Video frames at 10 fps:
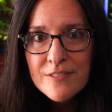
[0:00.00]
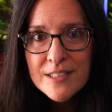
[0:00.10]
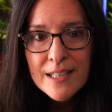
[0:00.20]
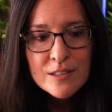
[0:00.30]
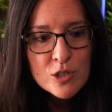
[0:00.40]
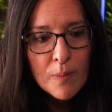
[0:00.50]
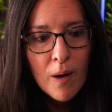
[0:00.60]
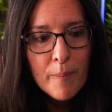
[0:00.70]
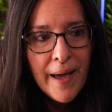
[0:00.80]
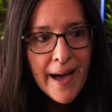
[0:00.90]
seen
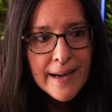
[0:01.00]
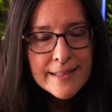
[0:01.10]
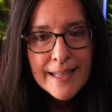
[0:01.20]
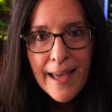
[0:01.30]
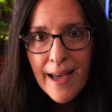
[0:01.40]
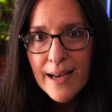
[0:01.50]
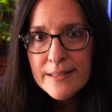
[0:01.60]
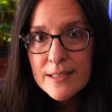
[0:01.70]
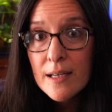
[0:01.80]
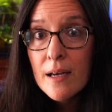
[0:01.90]
small bags
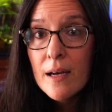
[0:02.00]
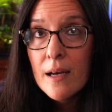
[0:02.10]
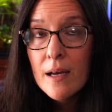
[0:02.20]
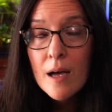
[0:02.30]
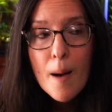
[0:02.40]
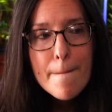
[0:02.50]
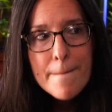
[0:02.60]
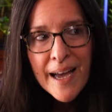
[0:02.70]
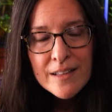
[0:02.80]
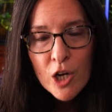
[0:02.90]
at
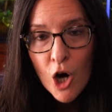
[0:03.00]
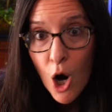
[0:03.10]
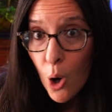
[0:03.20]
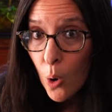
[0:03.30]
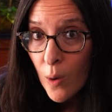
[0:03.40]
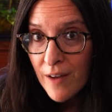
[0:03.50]
Petco.